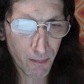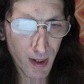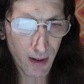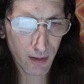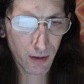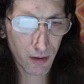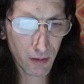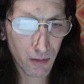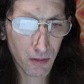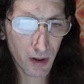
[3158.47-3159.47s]
Back
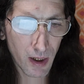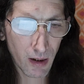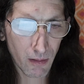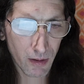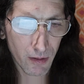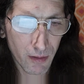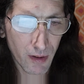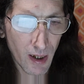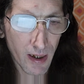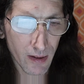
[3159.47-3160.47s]
to character
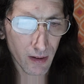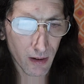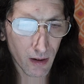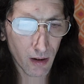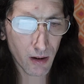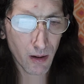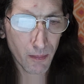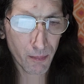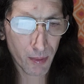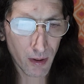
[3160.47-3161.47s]
dialogue.
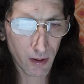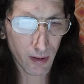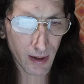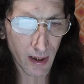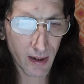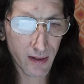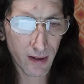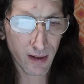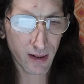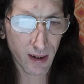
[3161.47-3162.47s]
Paulette,
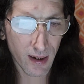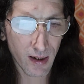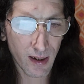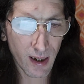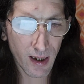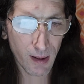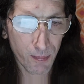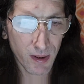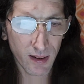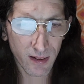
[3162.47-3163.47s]
again,
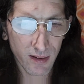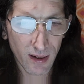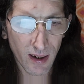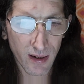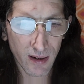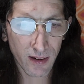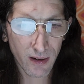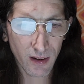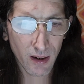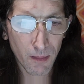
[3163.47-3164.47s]
happy and excited.
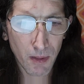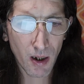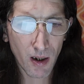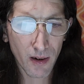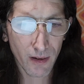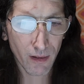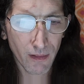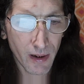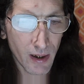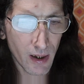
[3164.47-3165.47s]
"Come on,
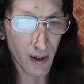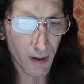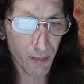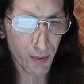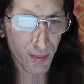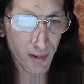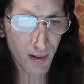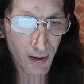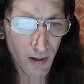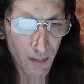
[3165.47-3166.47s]
hurry up."
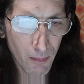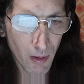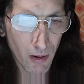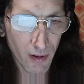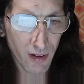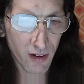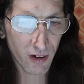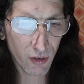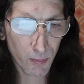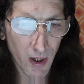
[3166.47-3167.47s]
Martin,
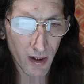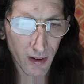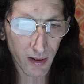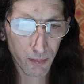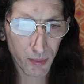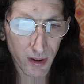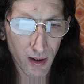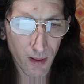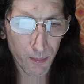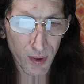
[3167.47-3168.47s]
smiling but
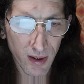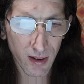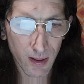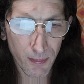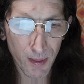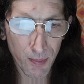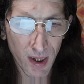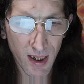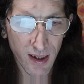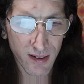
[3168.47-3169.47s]
not picking up the
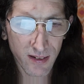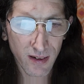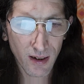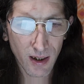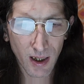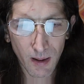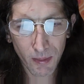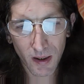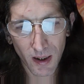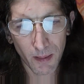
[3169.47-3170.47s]
pace.
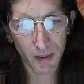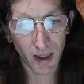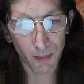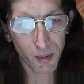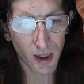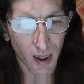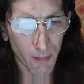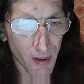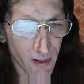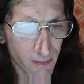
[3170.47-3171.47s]
I'm
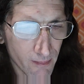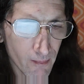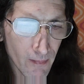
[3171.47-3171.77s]
coming.